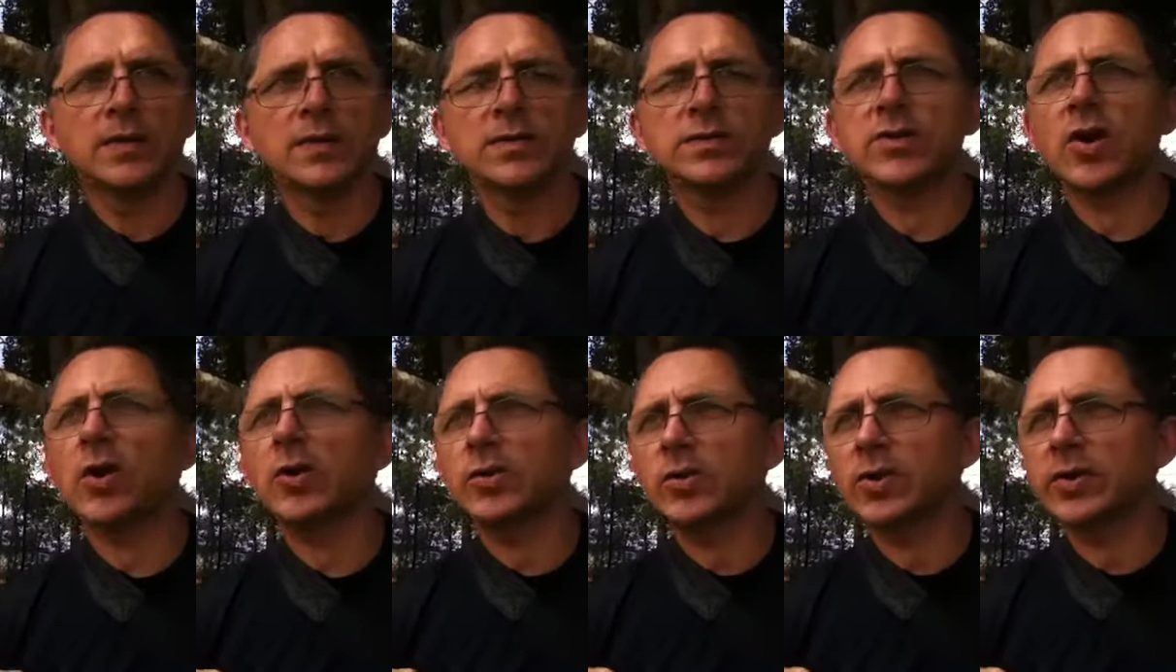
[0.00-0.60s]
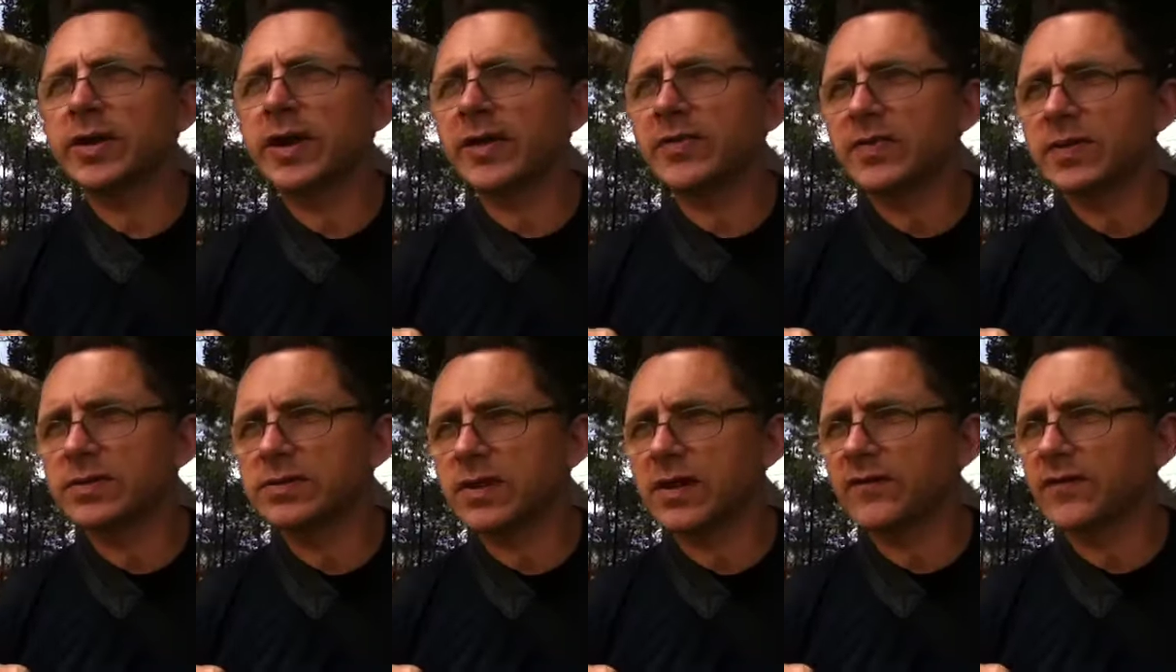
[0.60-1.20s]
start looking at
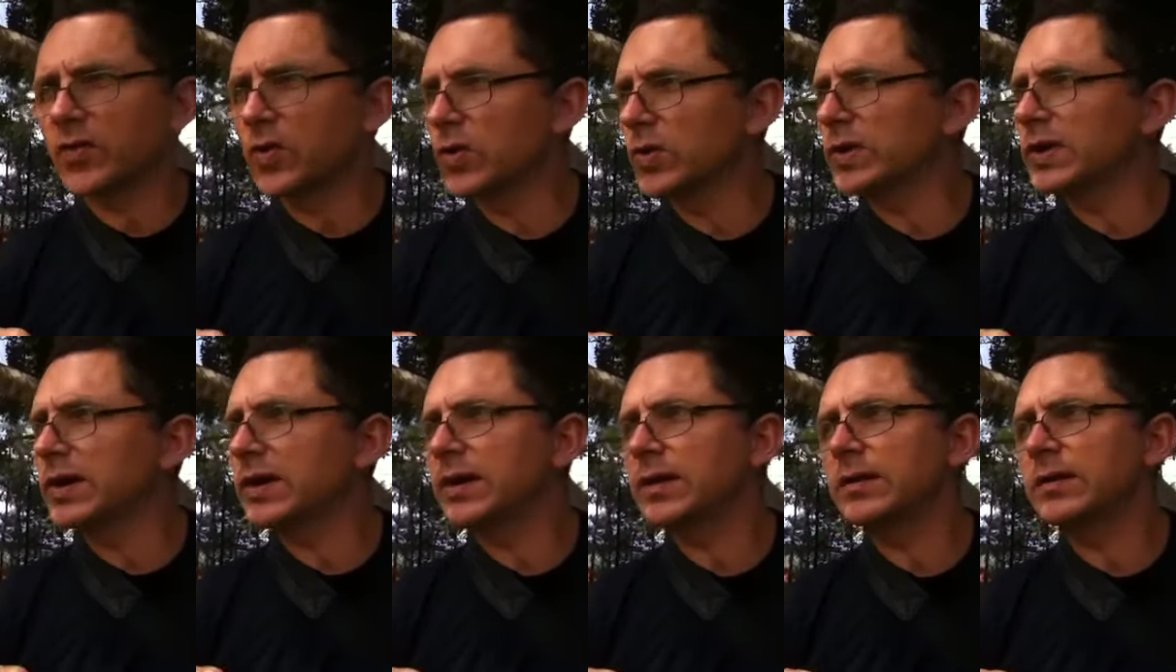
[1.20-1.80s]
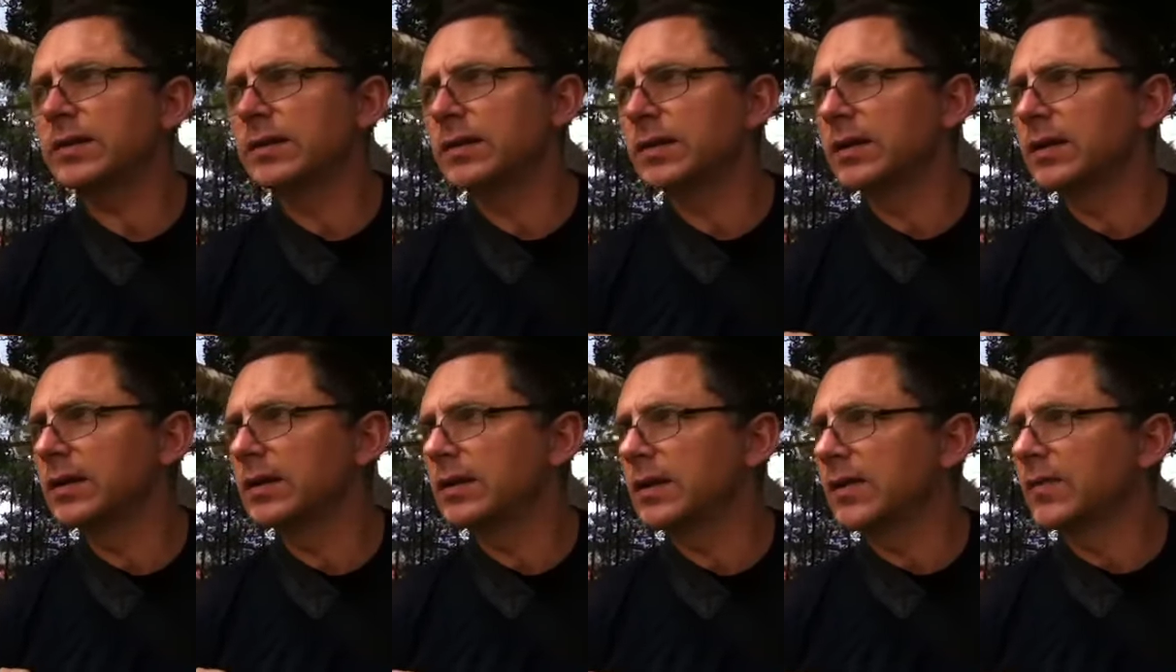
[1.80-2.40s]
this stuff early.
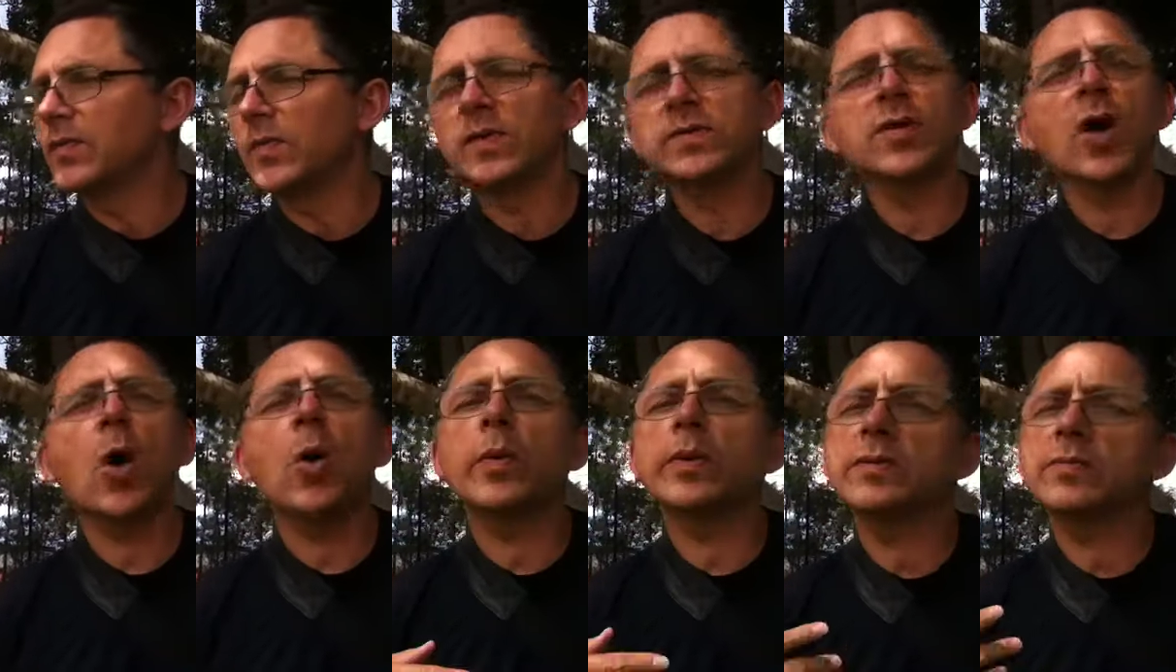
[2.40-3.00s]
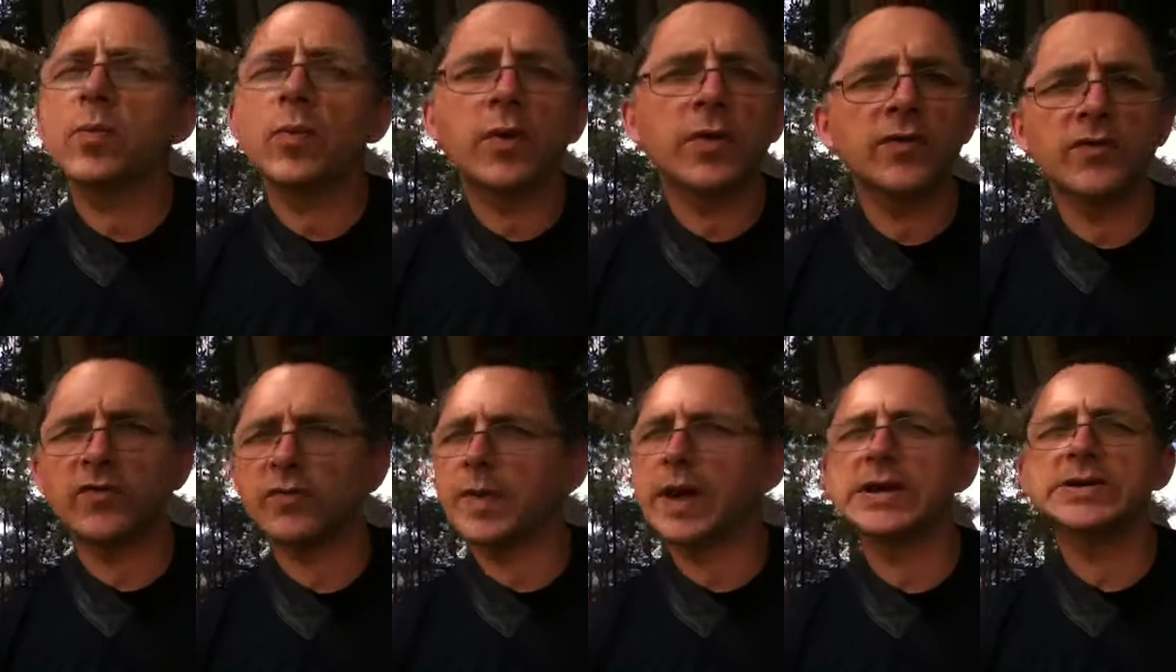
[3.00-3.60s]
There's always more
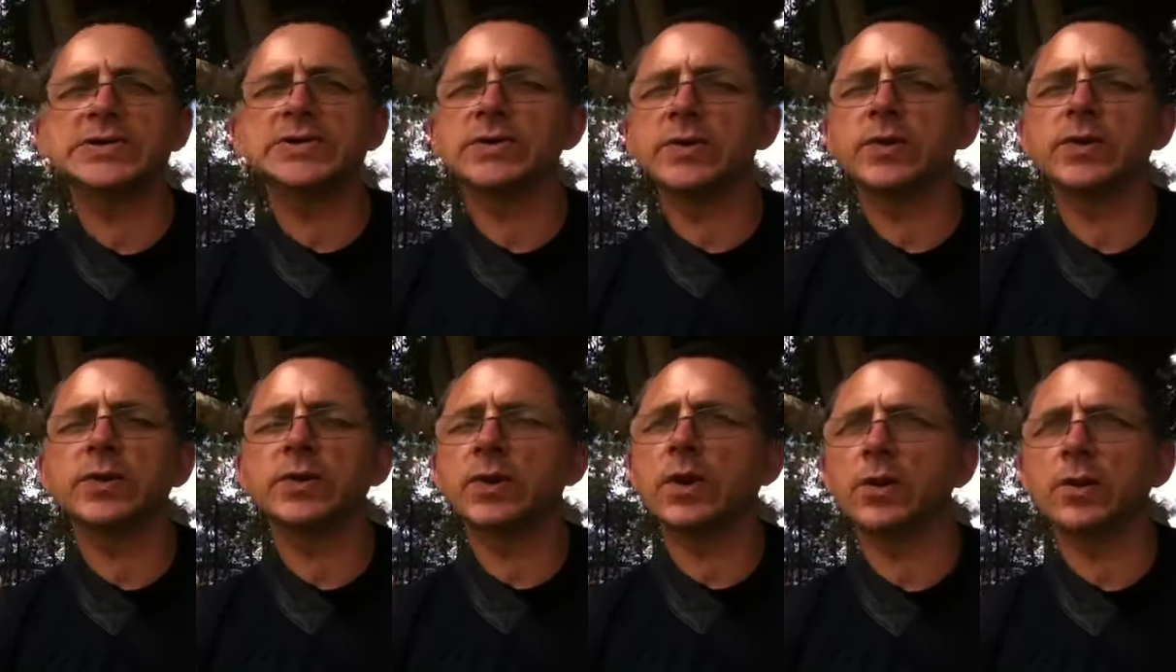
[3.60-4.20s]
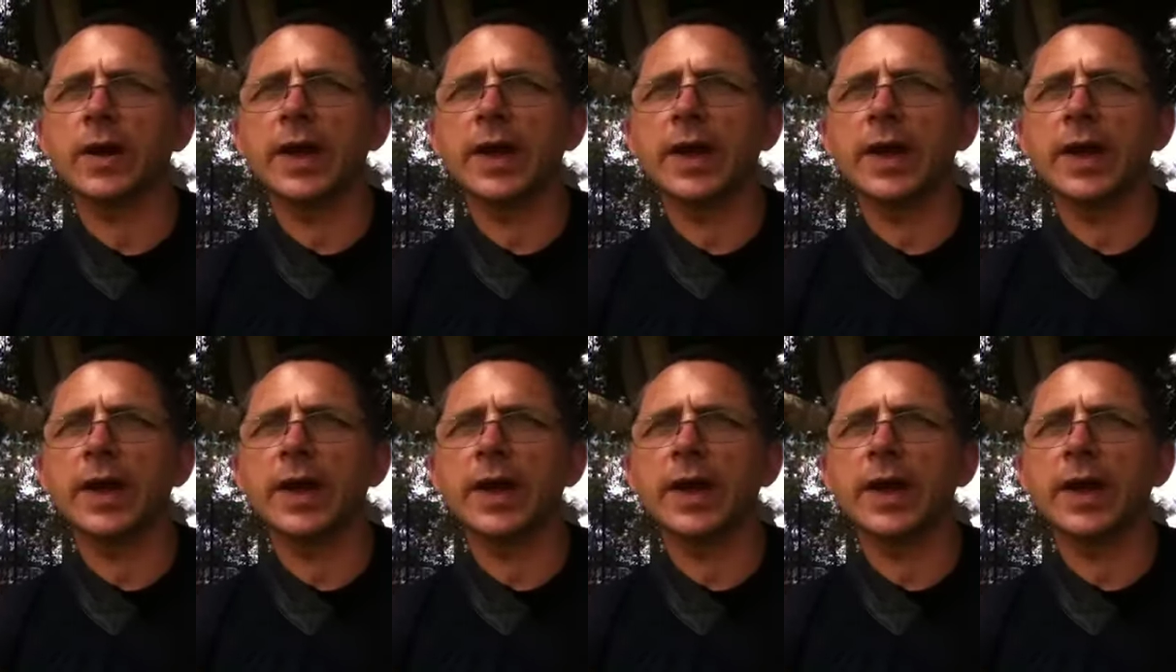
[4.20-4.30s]
information you can look